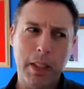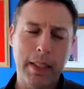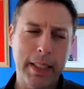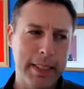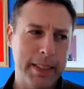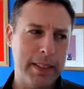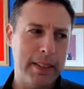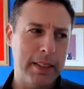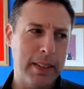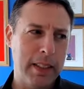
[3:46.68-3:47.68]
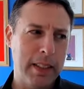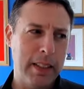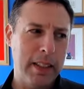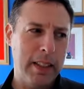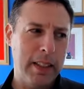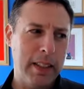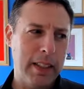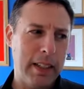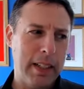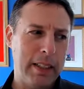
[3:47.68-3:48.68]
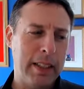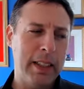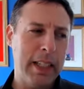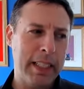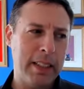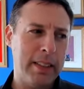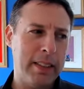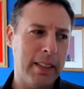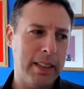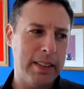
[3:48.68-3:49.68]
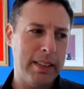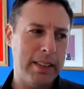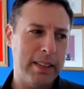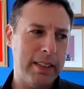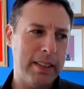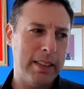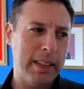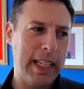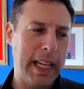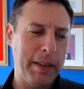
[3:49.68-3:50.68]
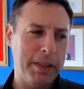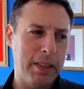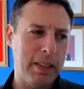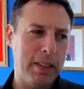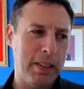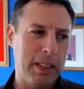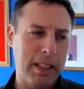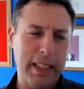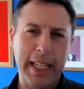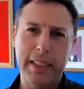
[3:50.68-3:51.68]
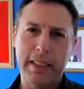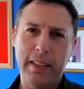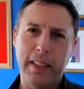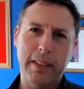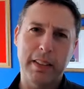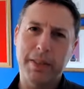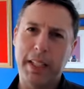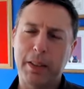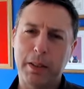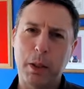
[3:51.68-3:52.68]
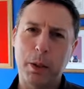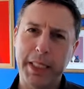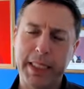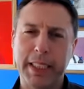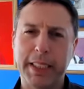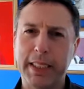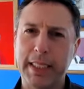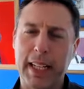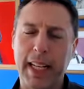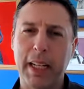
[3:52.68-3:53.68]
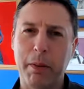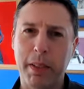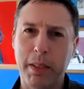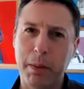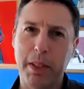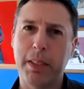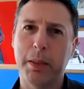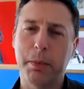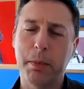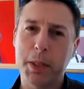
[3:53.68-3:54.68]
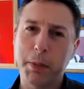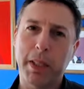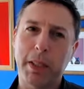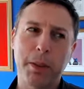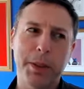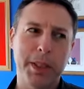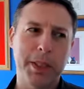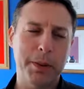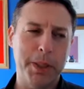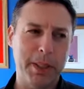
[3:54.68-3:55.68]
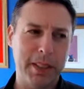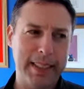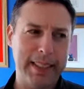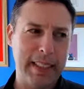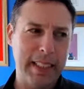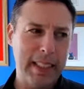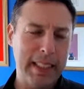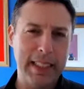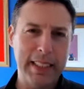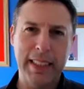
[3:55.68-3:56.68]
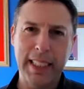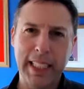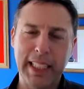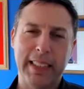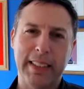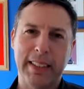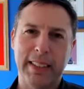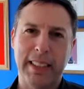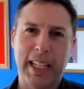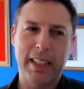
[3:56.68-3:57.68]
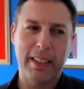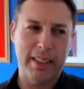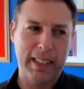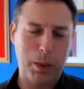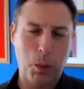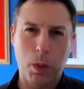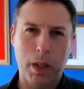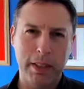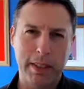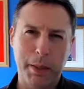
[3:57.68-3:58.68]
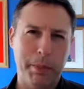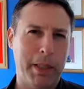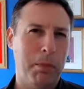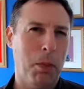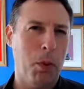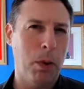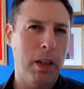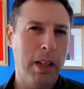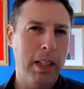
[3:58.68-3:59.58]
this like the after the final coaching sessions that I had with some other coaches, there was still this need and this desire to like want something more.